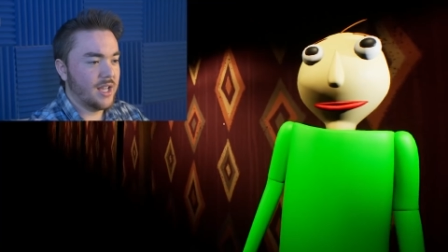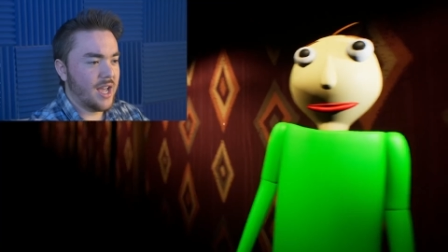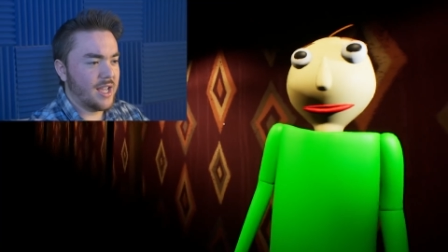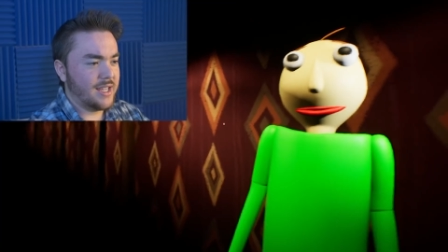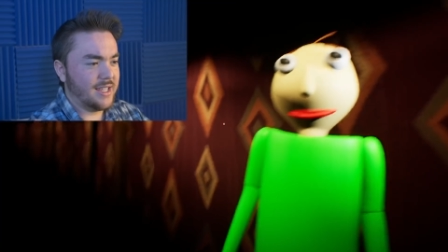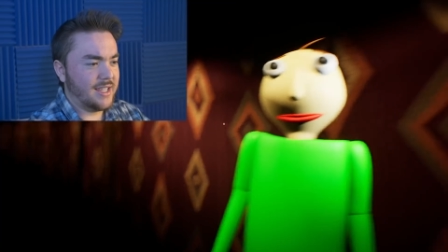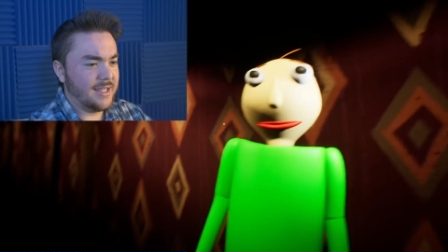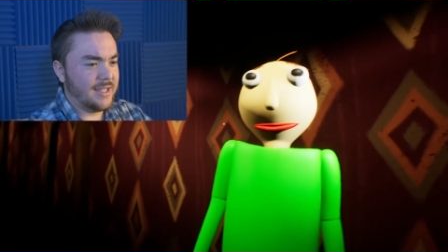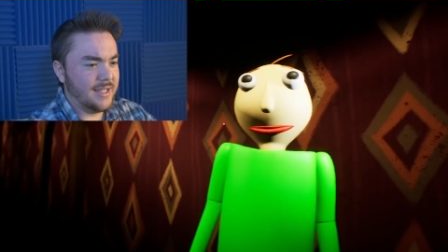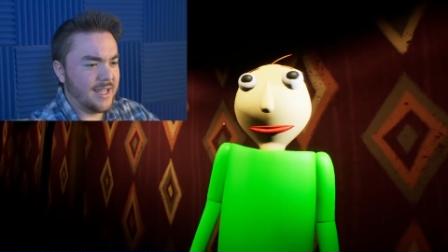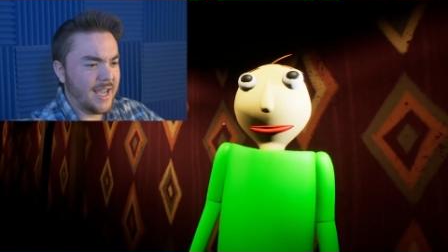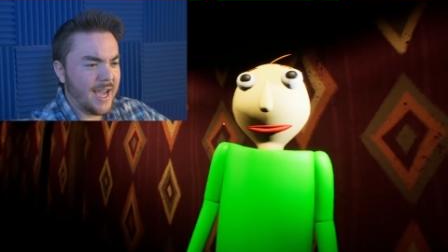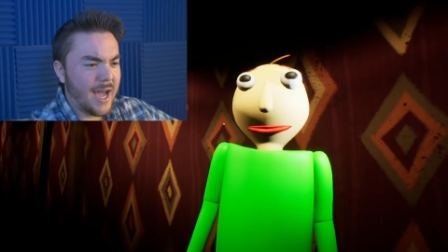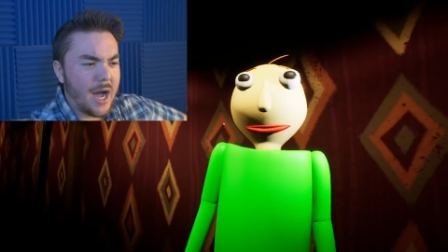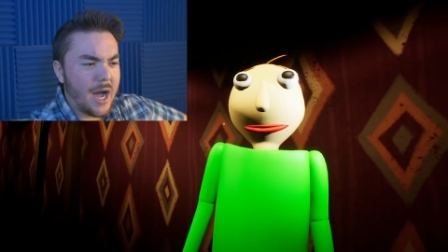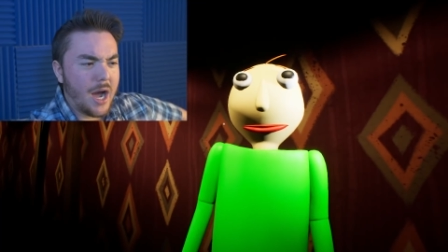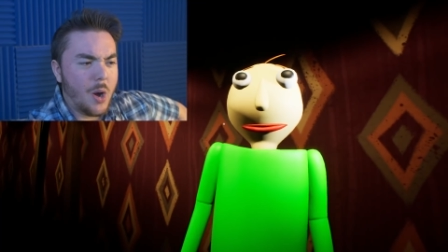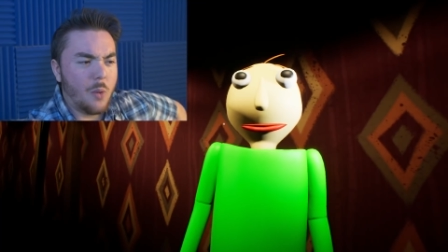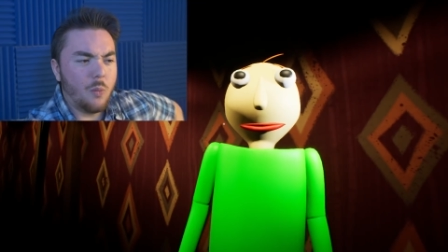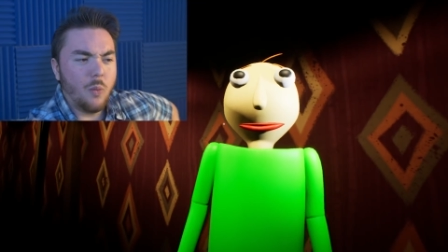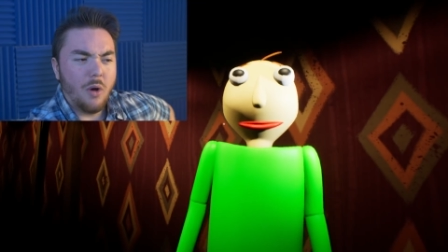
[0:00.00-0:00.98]
Uh, yeah,
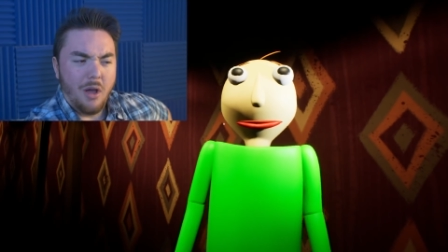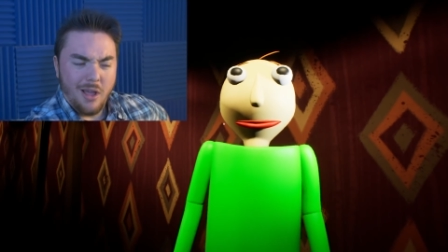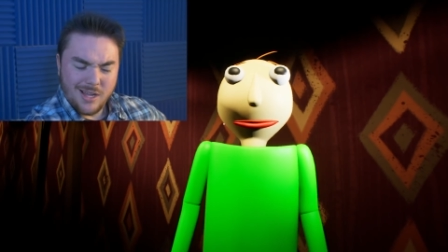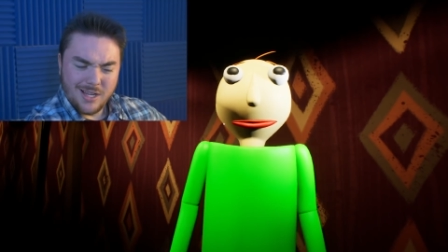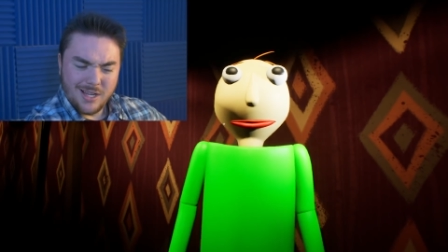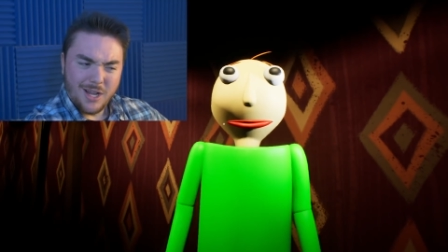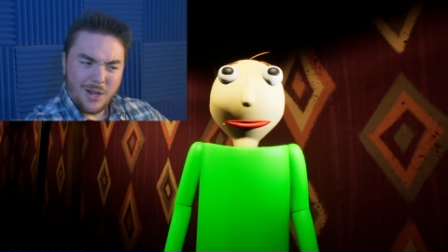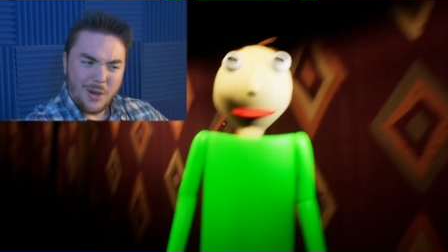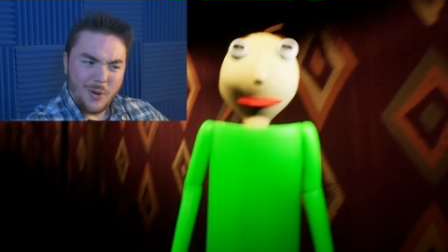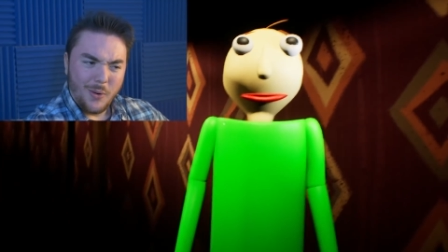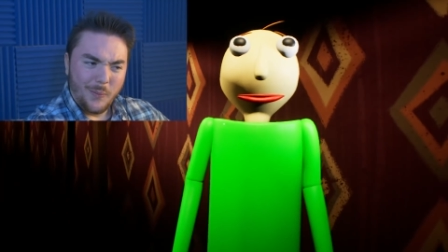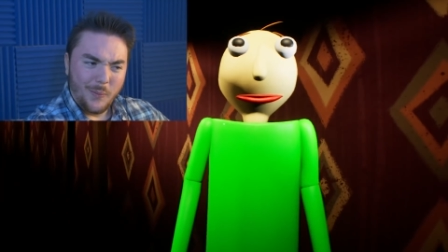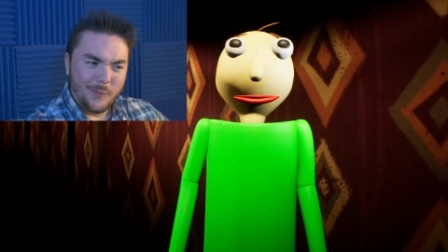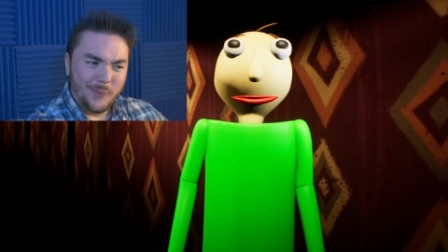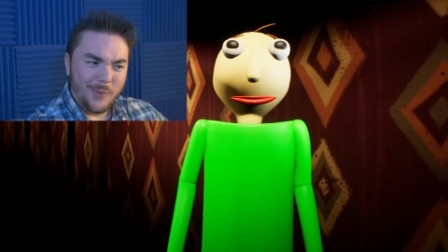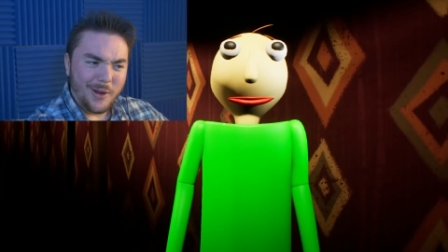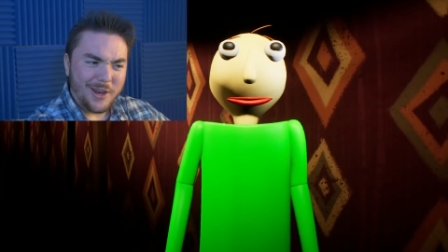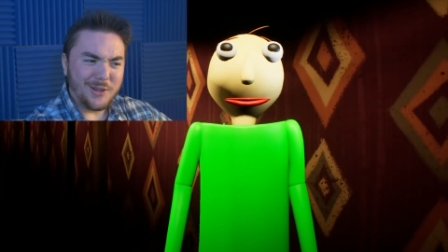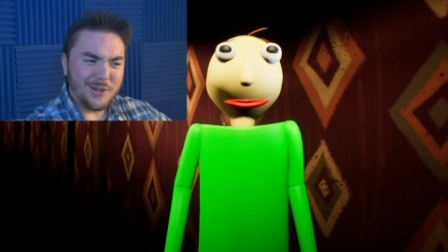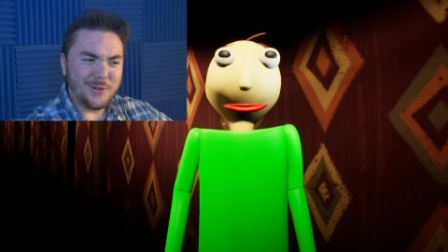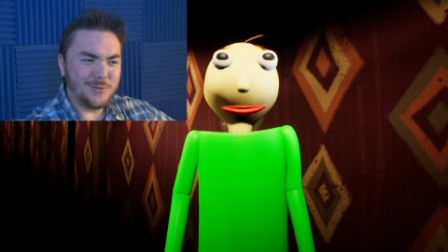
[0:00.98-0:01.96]
um,
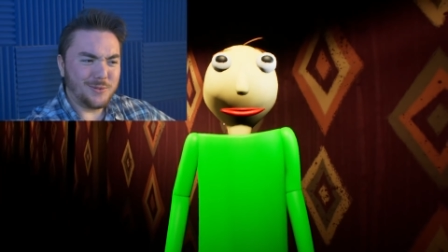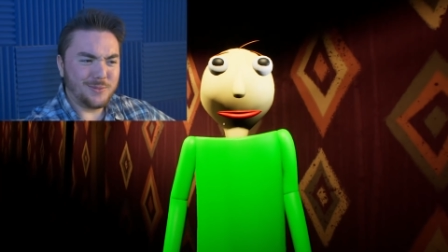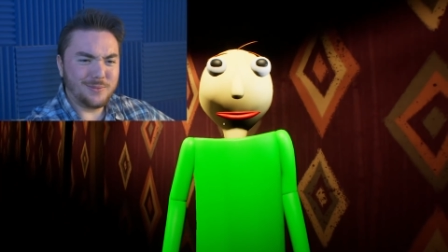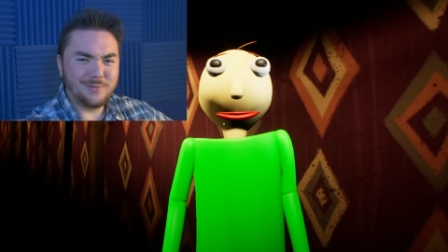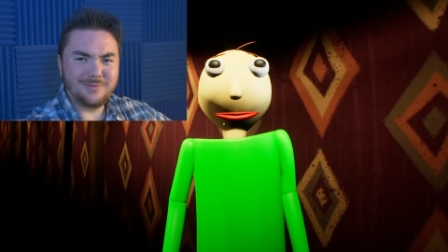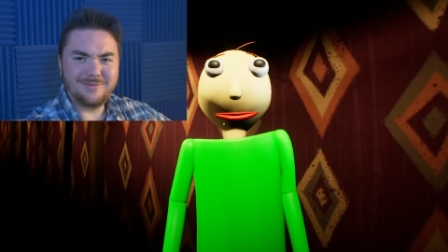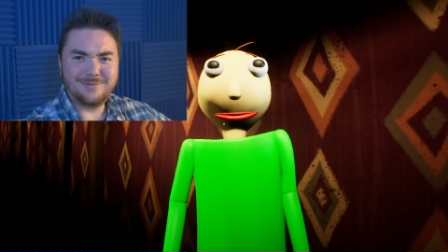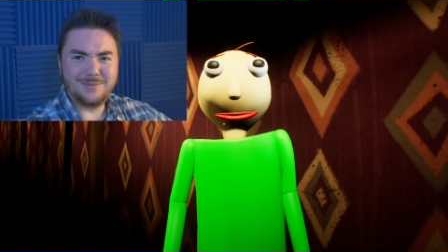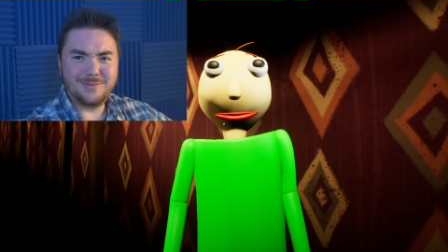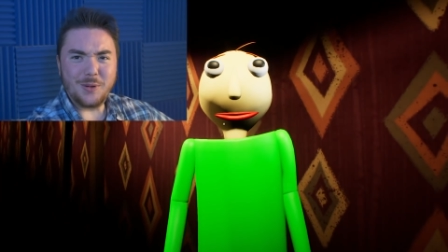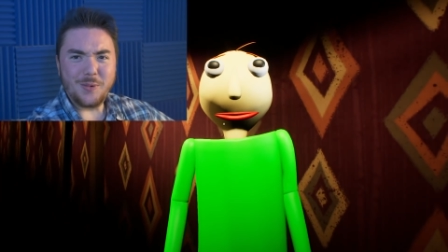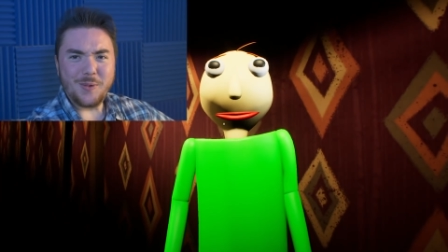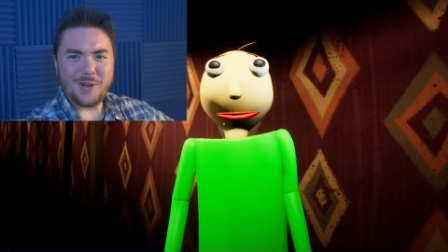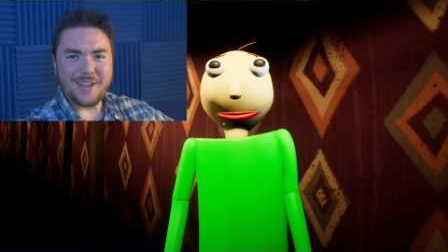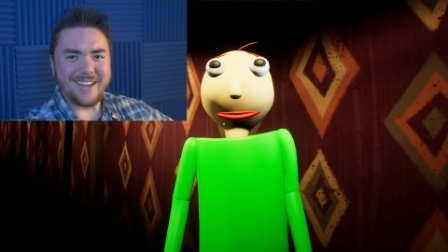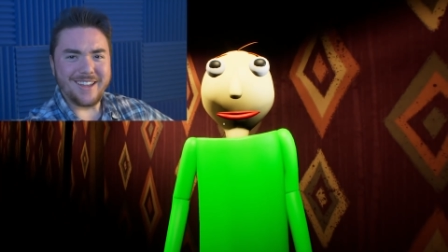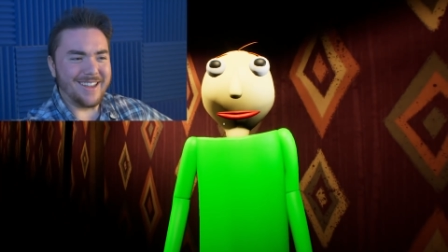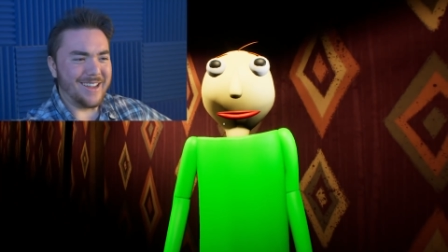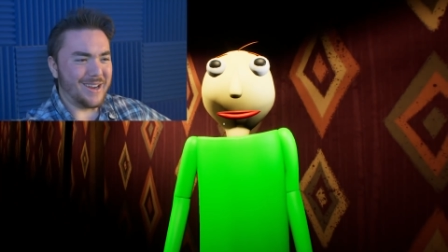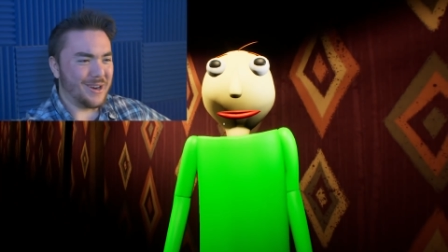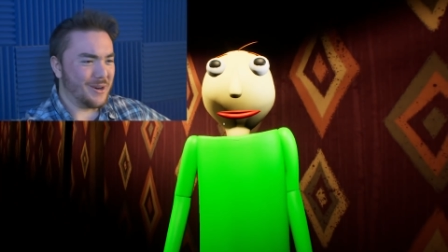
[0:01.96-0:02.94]
what are you doing
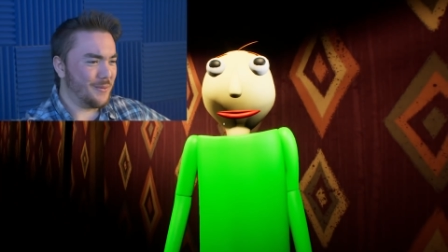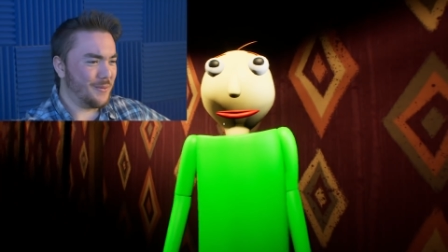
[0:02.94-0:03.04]
here?